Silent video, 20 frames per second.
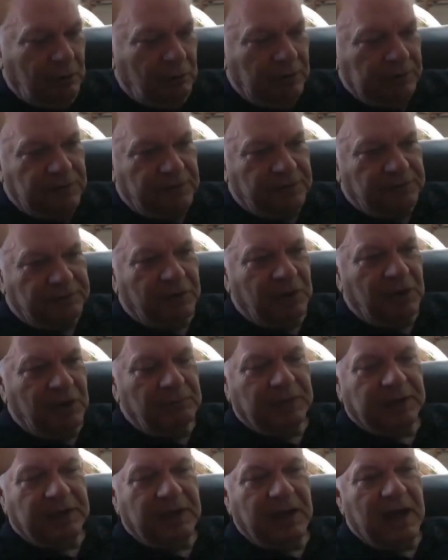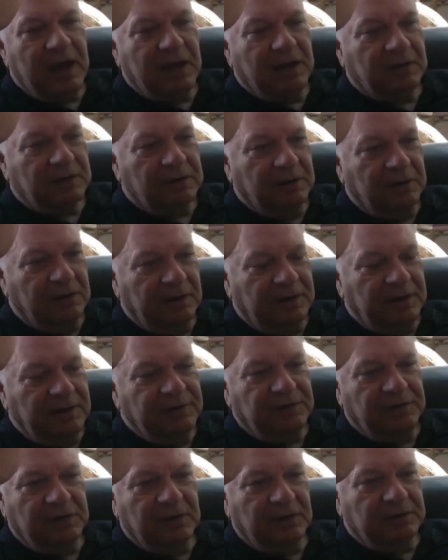which is very mechanical and
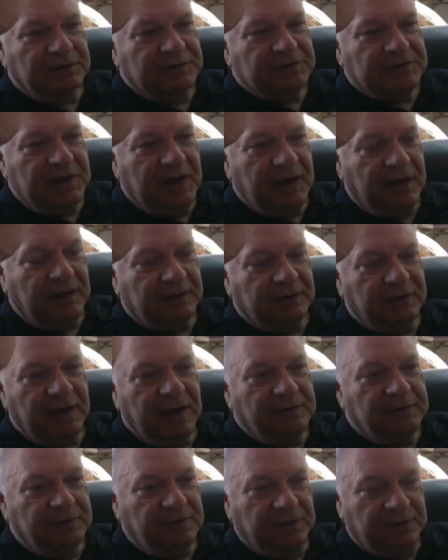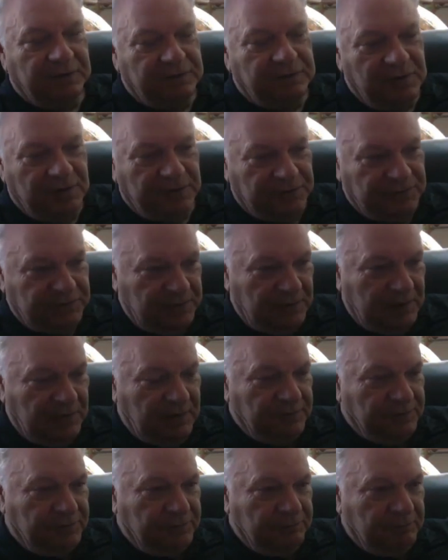easy to understand, and I think just
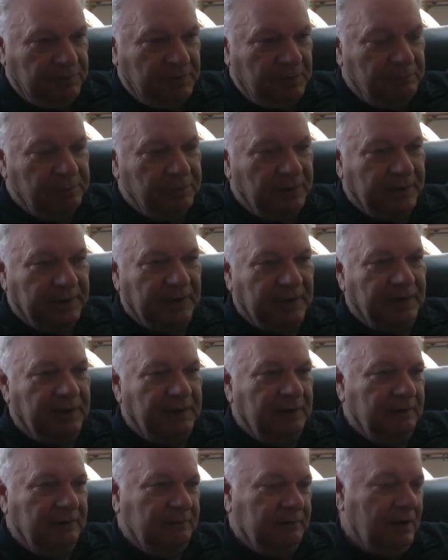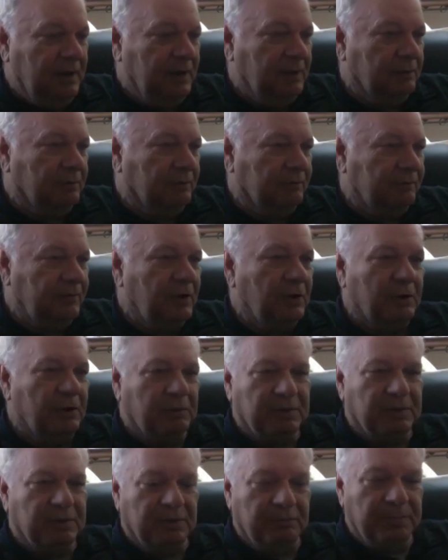is completely
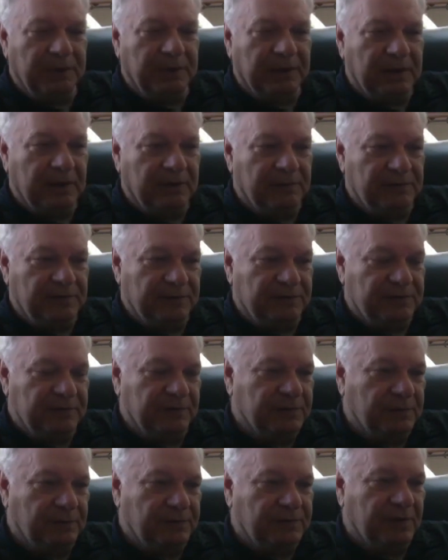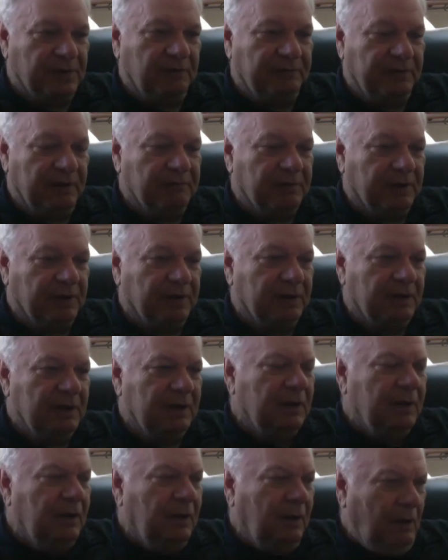irrefutable because it's just so self-evident.
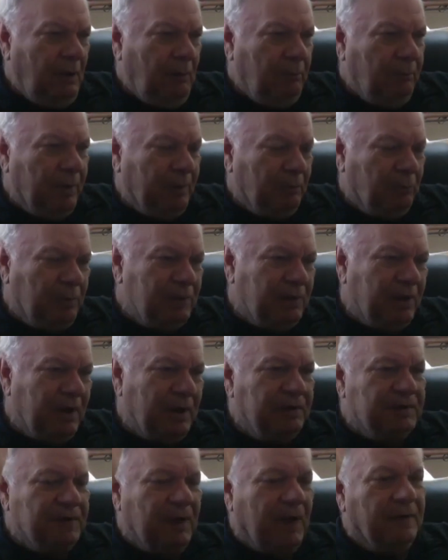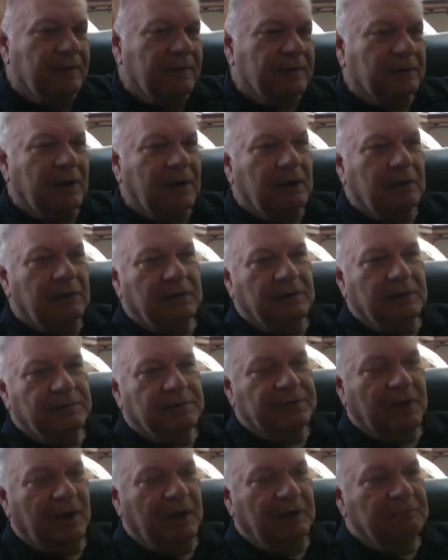But when you get into other
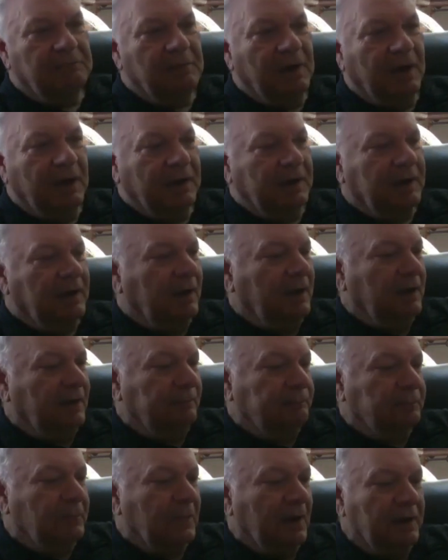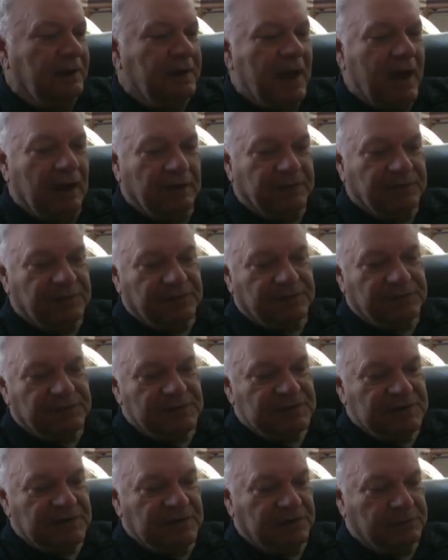areas of my um, analysis
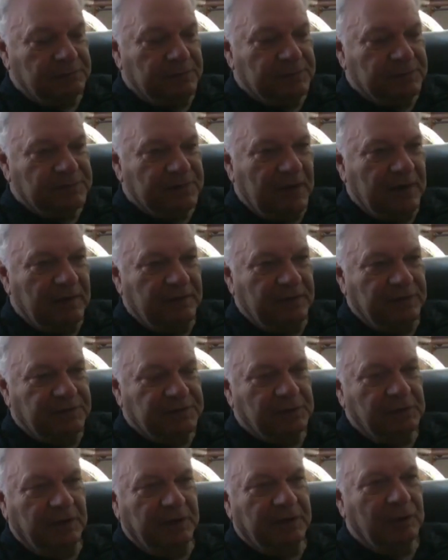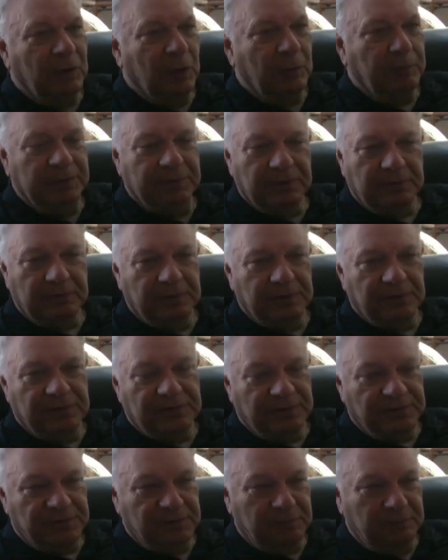in Caesar Messiah, they certainly are open to
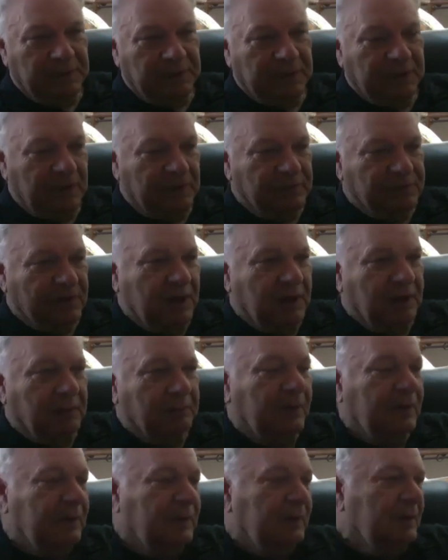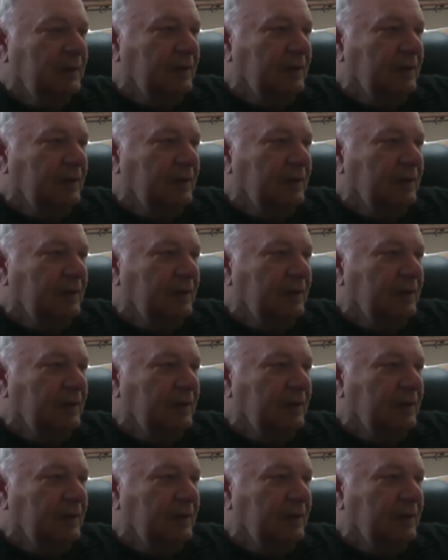criticism because I am,